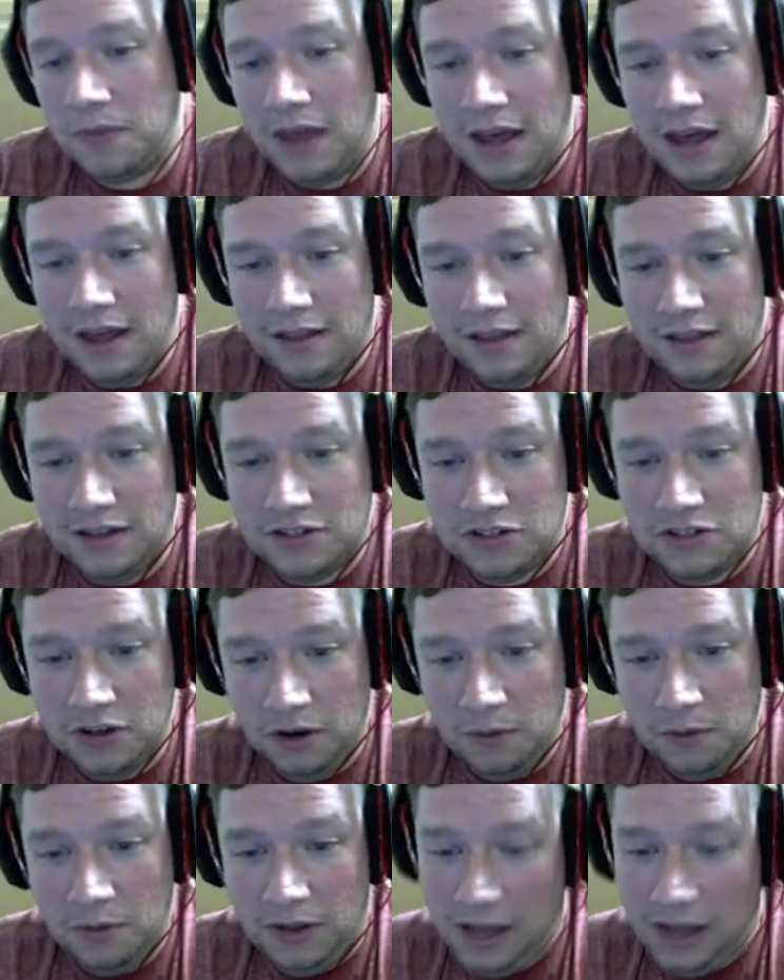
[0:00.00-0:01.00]
That
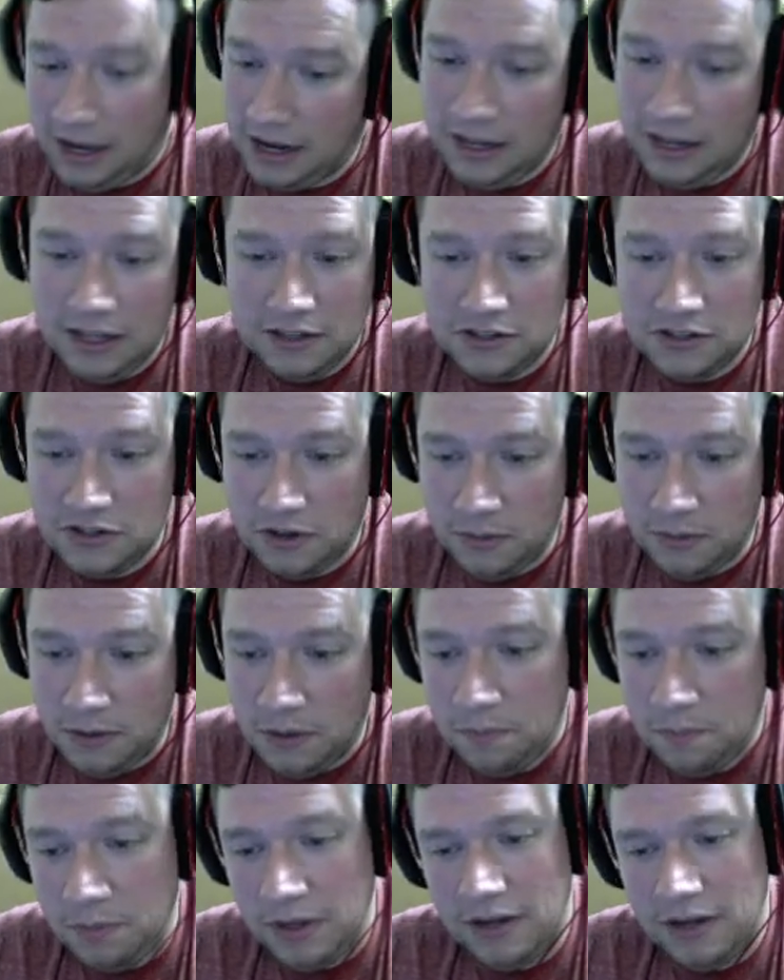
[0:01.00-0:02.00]
steering wheel, I kind of like the steering
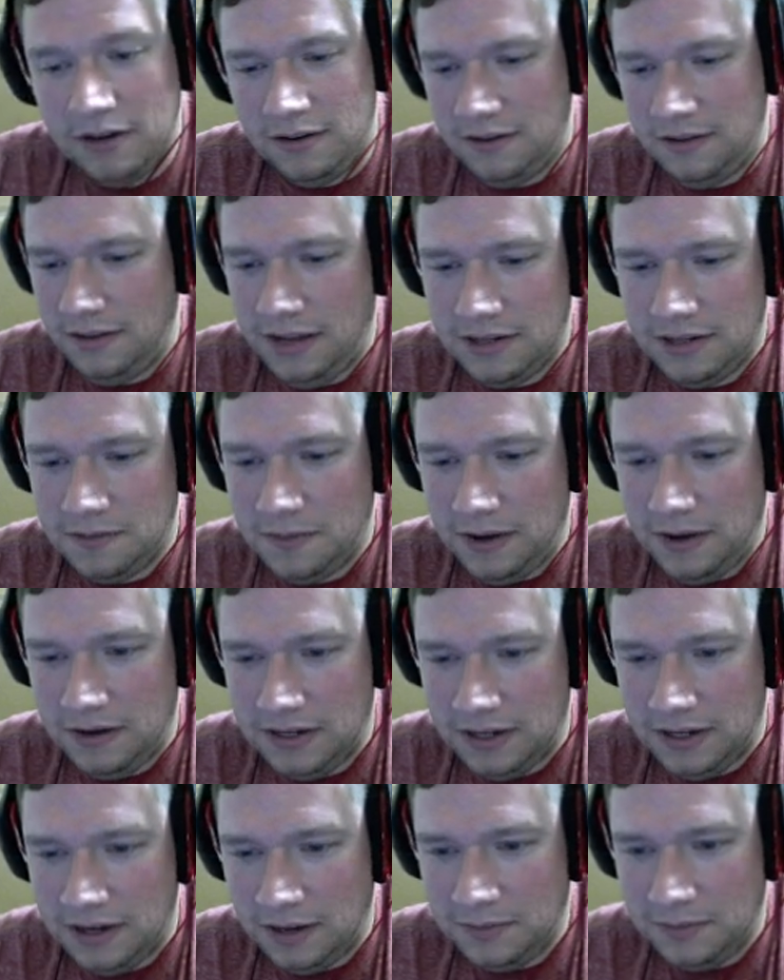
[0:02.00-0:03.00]
wheel, but that's about
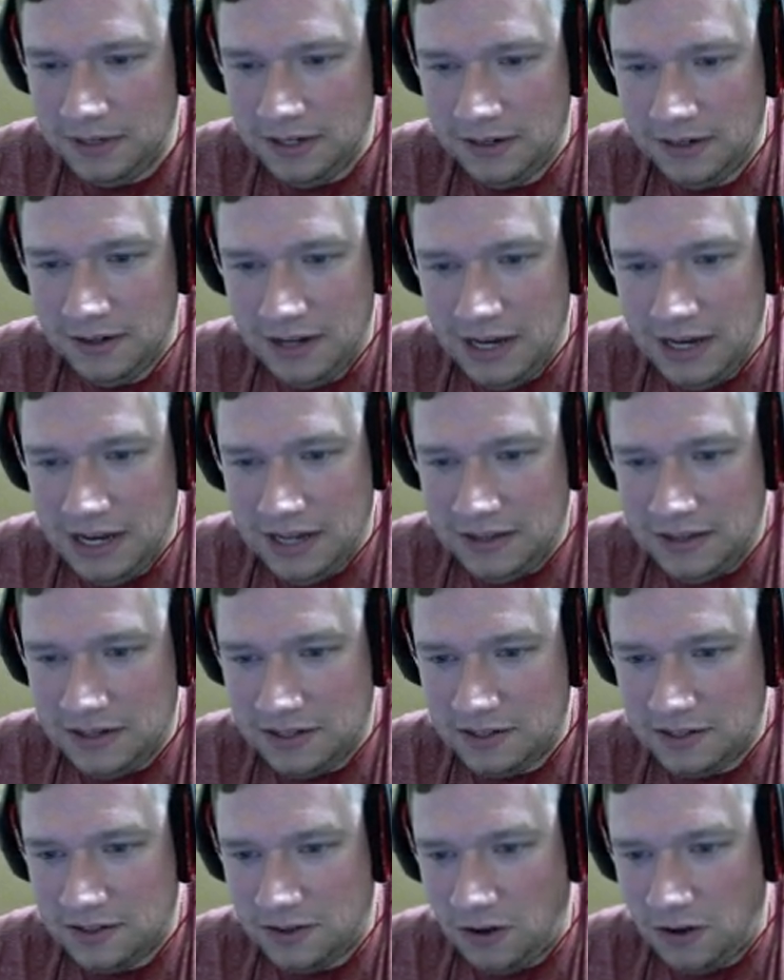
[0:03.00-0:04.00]
it. I mean, the
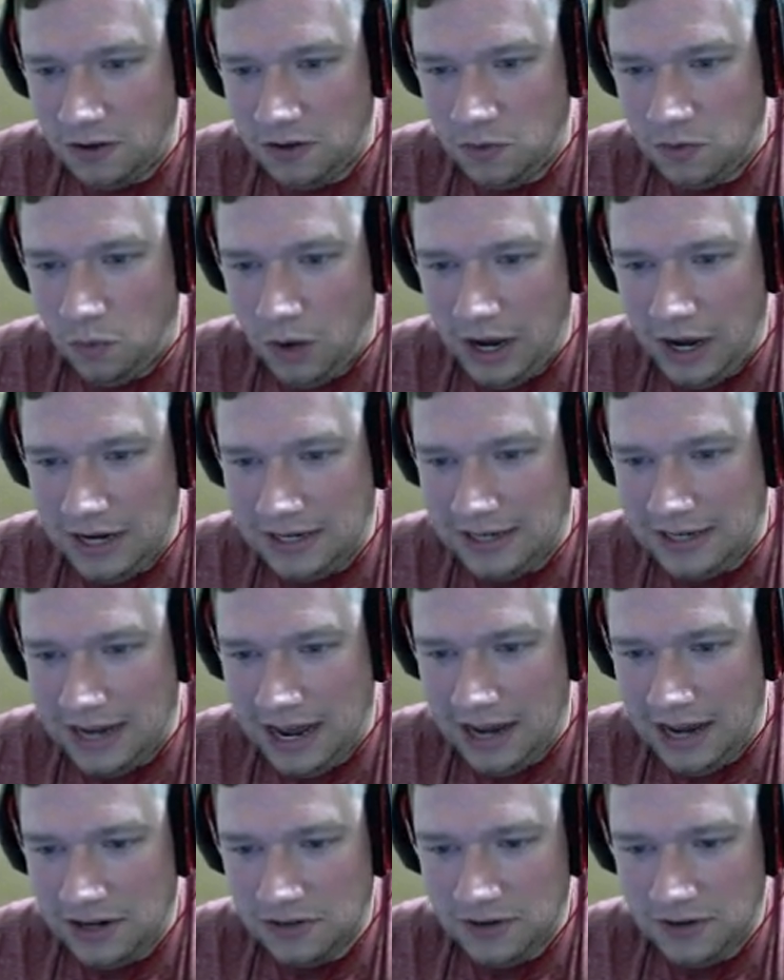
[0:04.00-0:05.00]
solid white
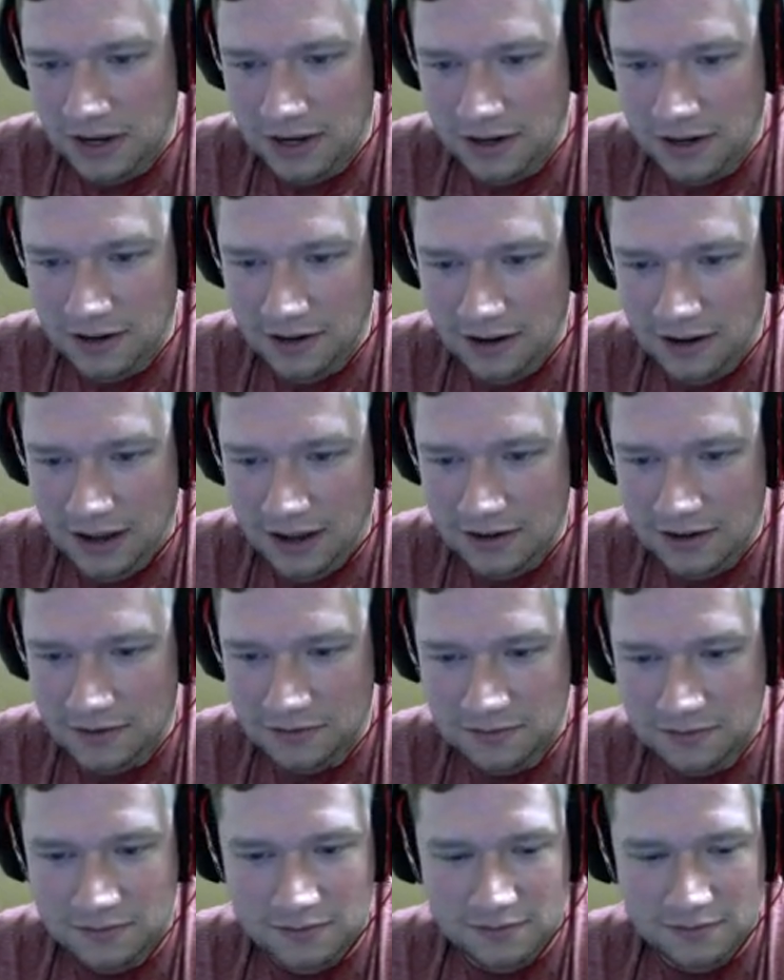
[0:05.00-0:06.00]
dash right here, I
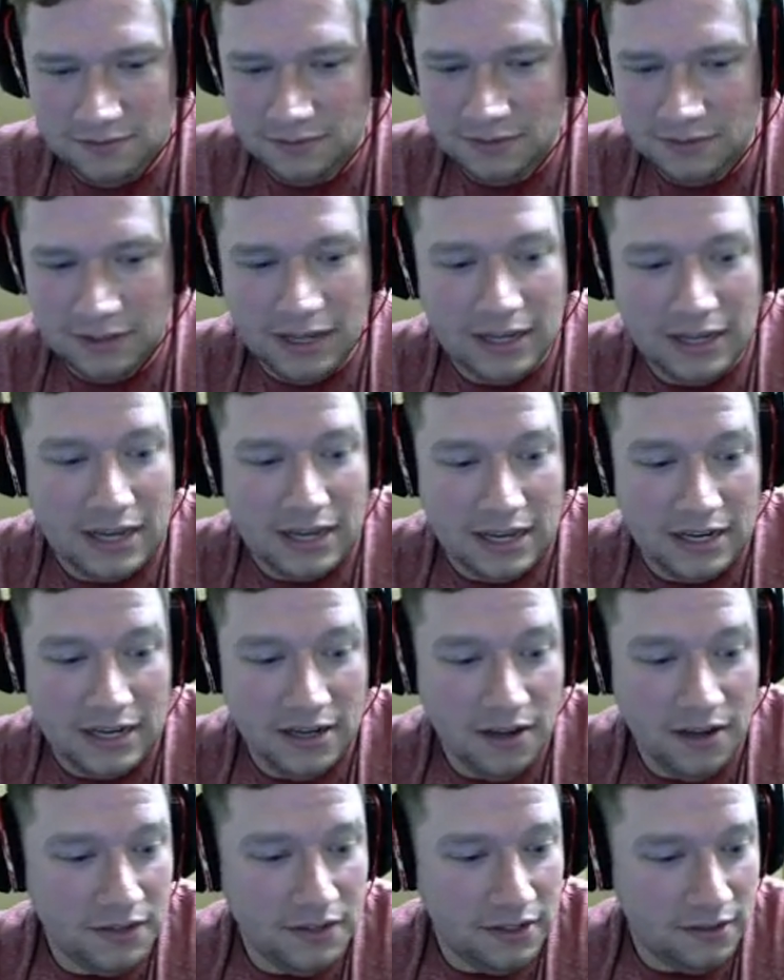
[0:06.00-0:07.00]
don't like any
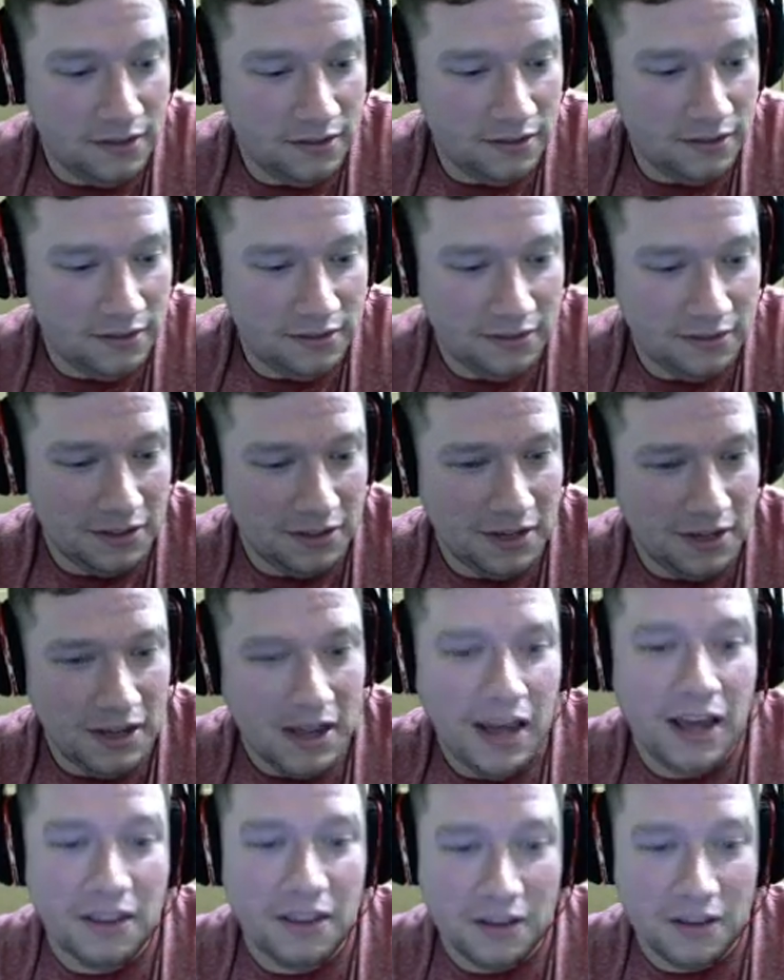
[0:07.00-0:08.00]
of it.
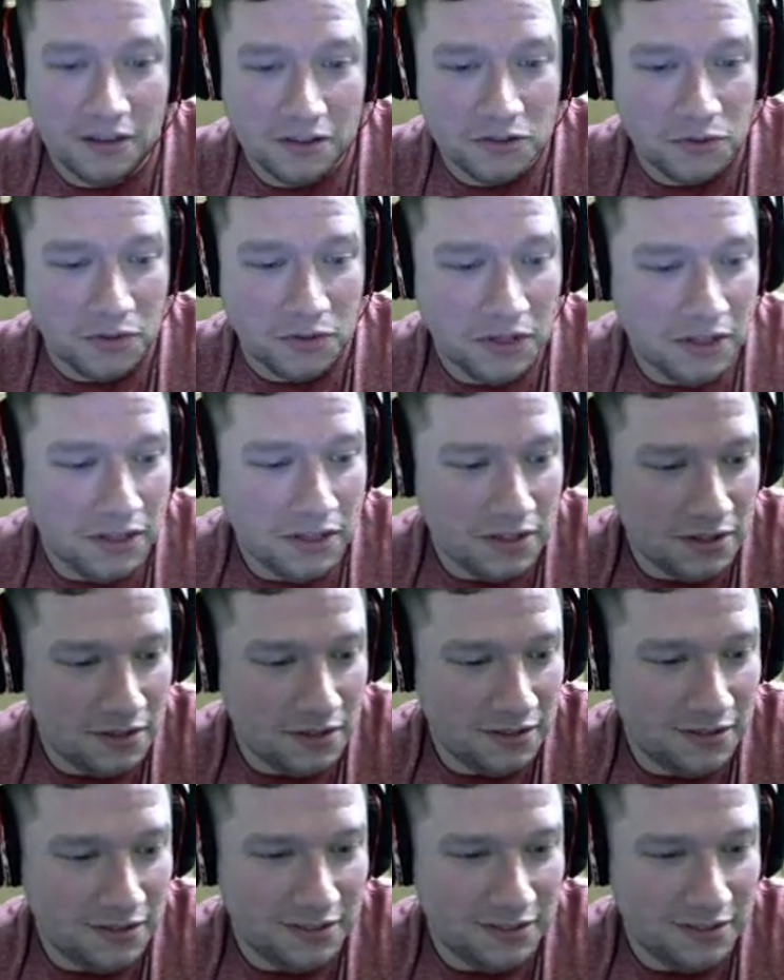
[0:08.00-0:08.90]
I think it looks ridiculous.